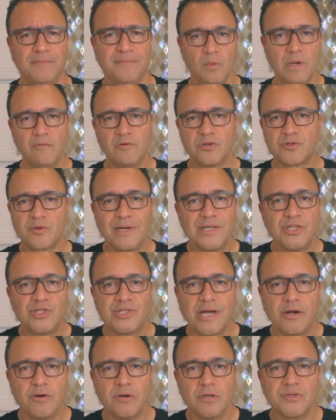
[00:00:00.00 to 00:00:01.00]
Huevos
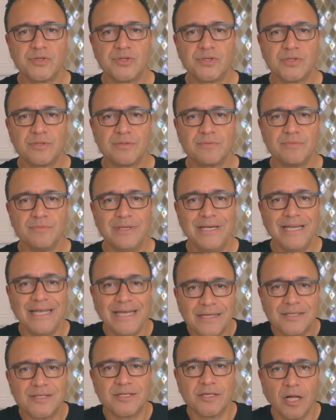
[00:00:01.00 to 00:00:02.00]
Rancheros
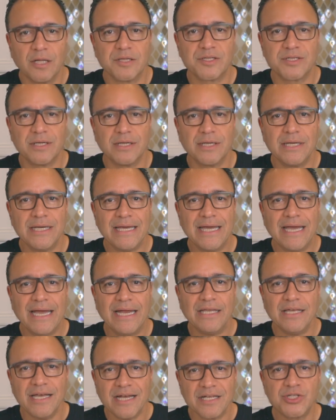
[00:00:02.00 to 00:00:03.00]
need salsa,
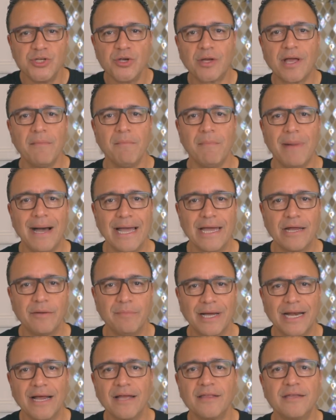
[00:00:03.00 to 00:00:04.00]
and yes, you can buy it,
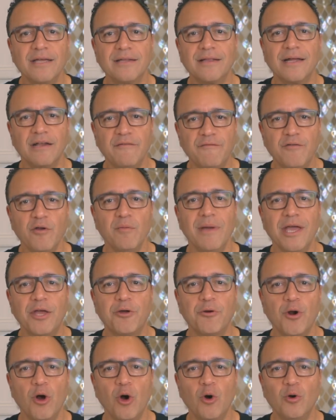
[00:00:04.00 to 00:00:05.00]
but I think that if you make
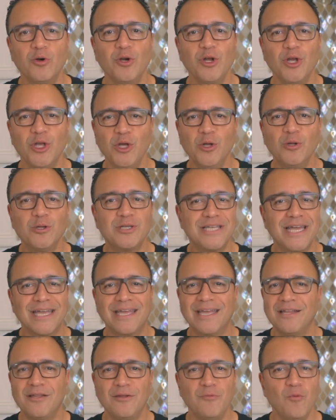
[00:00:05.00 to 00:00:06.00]
your own, you'll
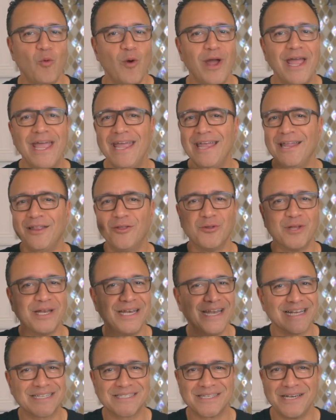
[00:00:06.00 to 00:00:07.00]
take it way to the
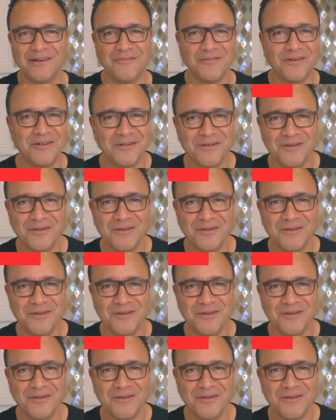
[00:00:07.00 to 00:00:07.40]
next level.